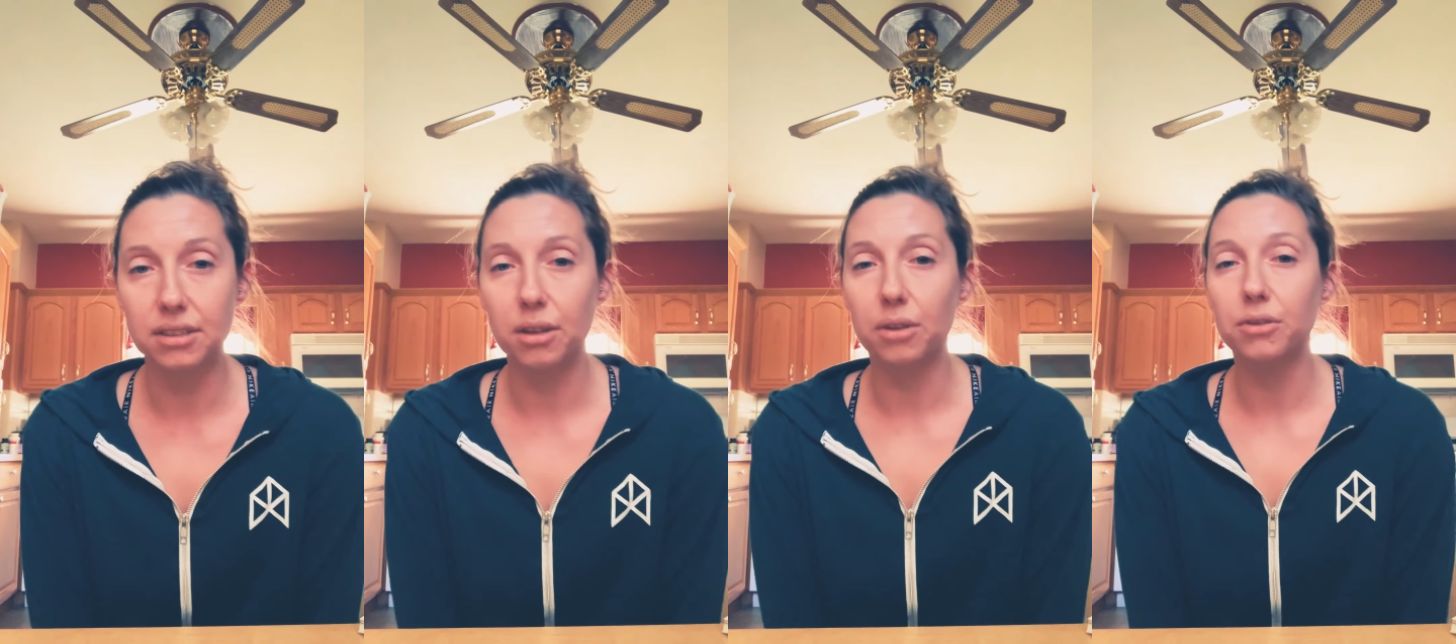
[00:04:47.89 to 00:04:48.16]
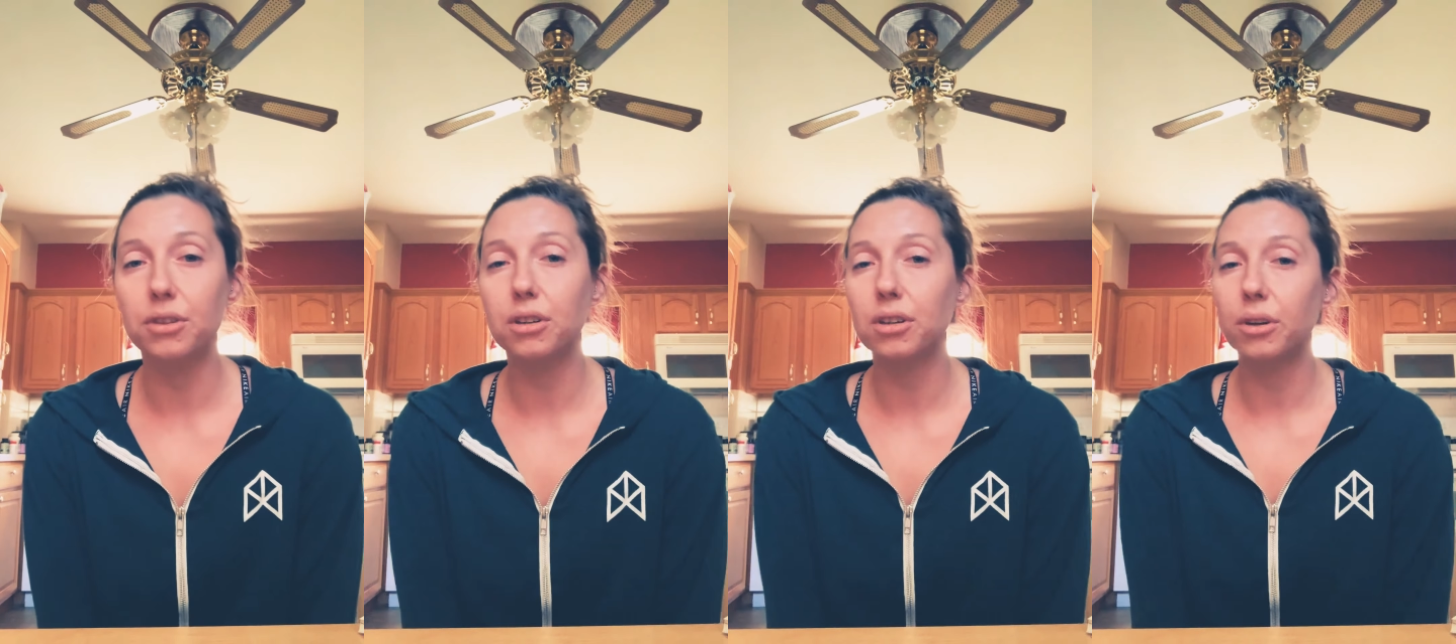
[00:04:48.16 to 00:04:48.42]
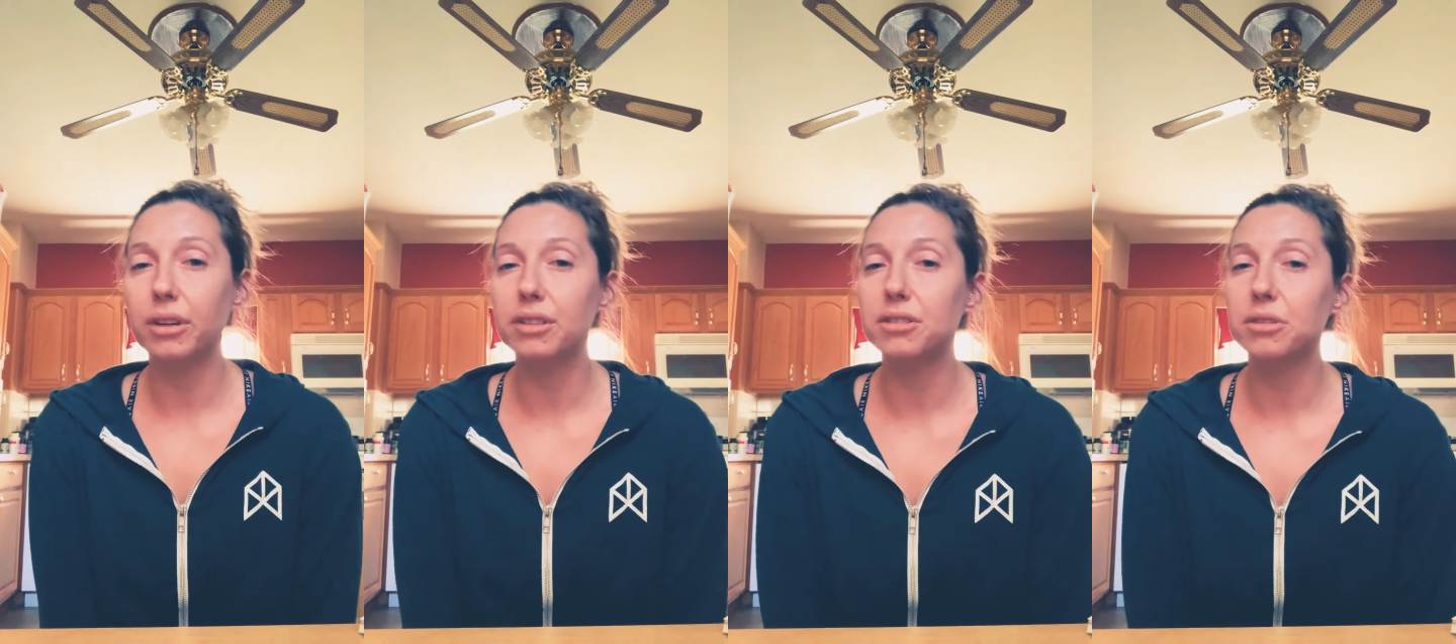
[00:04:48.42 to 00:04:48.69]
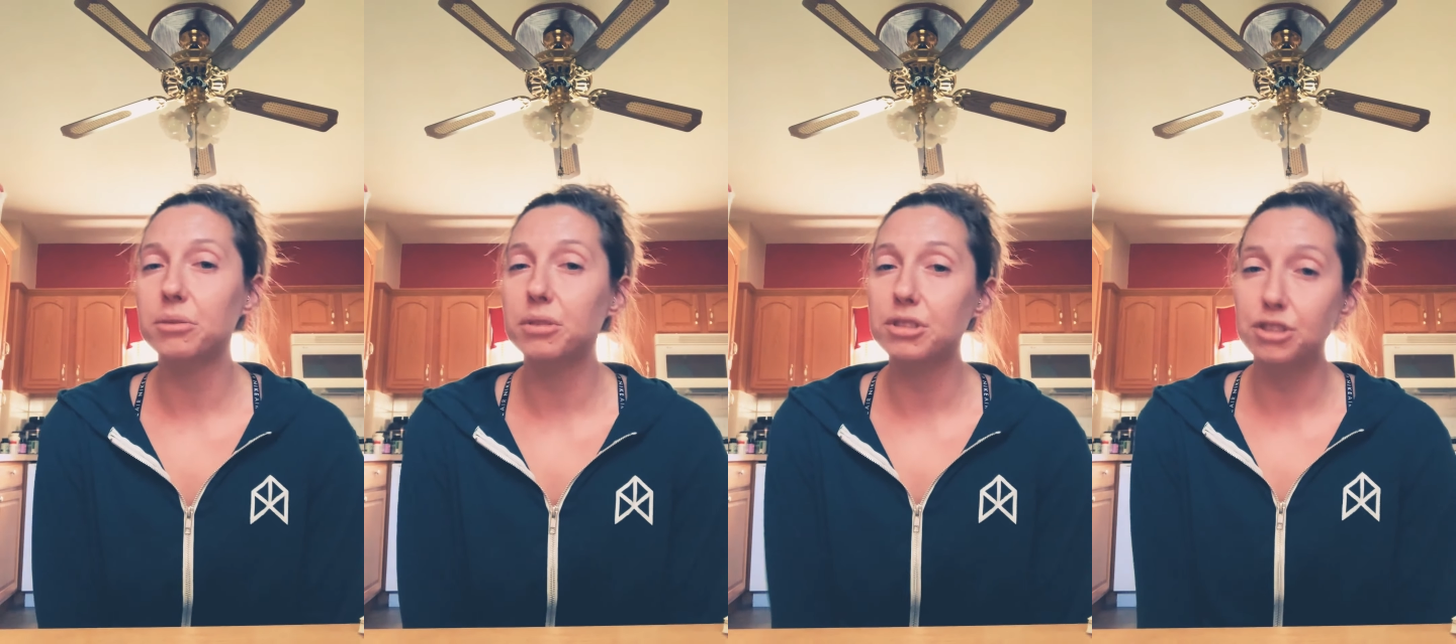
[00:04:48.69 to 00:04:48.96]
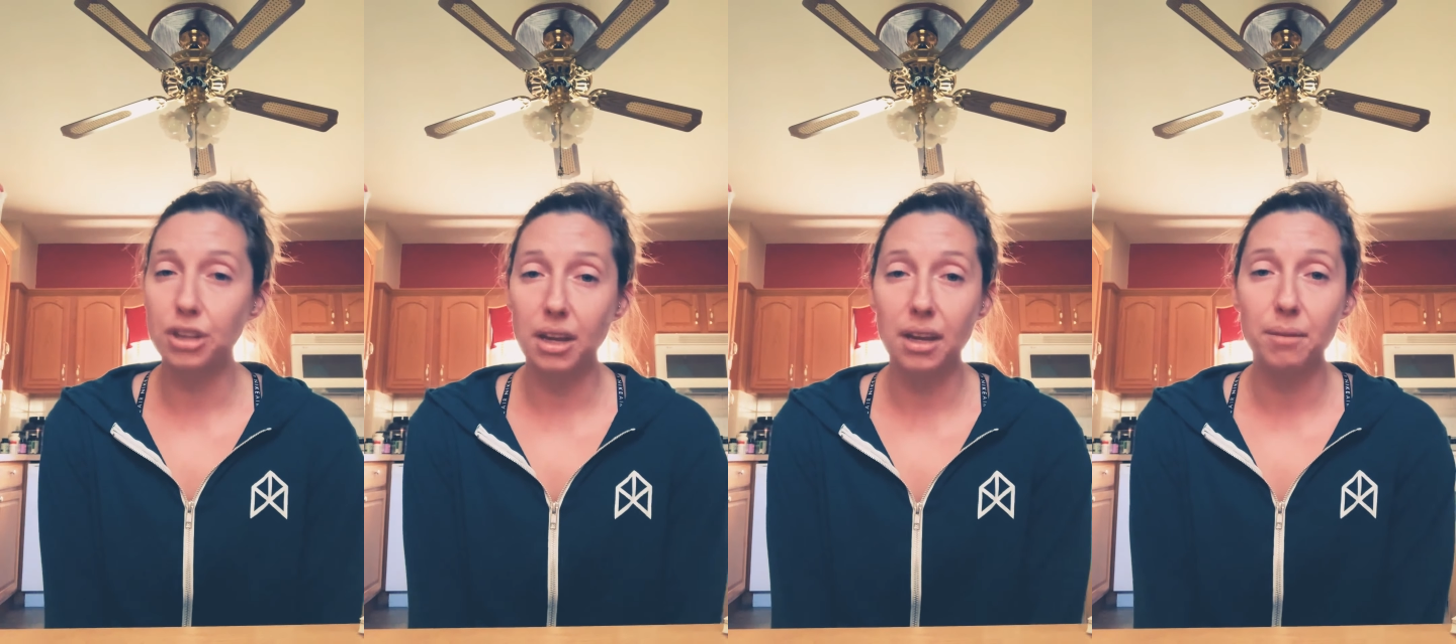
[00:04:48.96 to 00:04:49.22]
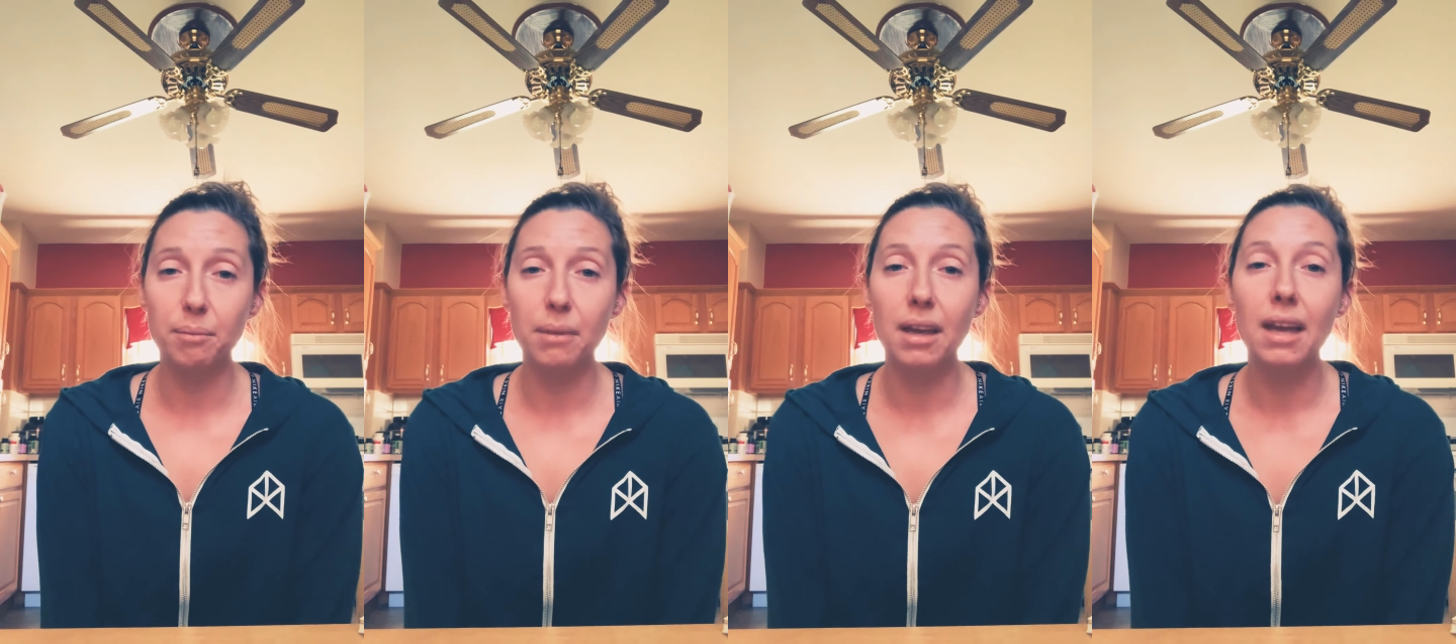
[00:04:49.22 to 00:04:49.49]
So if you're going to a
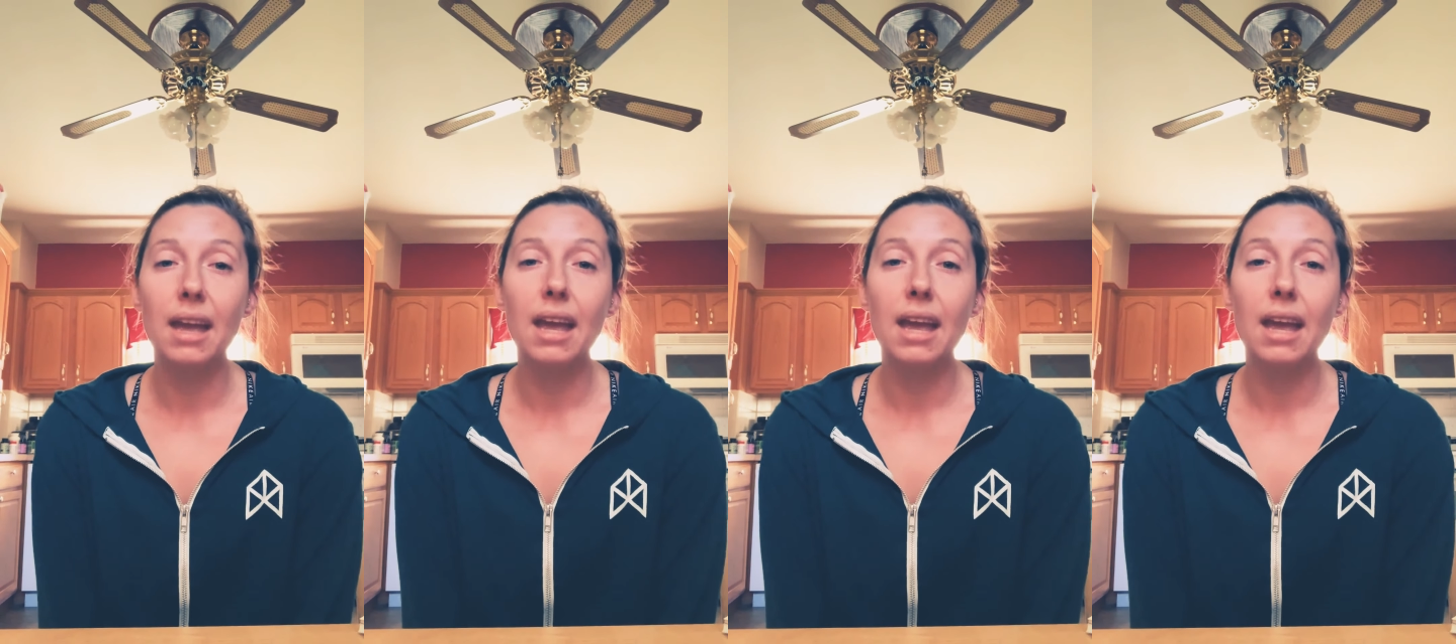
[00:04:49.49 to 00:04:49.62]
gym